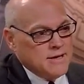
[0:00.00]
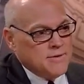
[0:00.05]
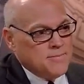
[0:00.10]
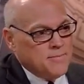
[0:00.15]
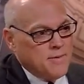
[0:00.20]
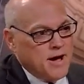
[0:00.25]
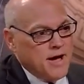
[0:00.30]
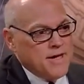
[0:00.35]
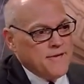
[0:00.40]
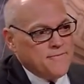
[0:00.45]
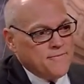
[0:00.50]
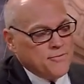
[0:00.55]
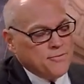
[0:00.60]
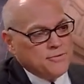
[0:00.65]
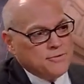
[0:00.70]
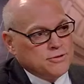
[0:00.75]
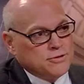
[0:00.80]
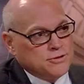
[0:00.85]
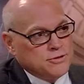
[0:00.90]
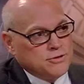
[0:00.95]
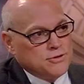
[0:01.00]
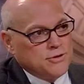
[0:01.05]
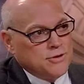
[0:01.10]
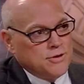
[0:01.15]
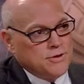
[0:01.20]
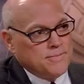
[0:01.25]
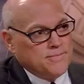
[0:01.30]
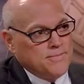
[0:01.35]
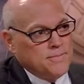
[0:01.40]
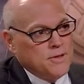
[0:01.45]
my first
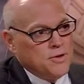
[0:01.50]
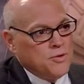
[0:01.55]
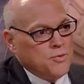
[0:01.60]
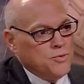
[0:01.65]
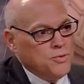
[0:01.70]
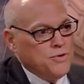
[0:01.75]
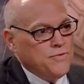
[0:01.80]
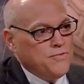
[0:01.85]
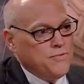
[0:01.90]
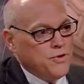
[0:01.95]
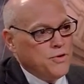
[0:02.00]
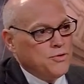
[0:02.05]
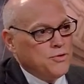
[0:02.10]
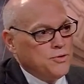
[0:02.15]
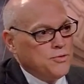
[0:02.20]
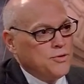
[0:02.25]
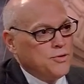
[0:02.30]
term, we voted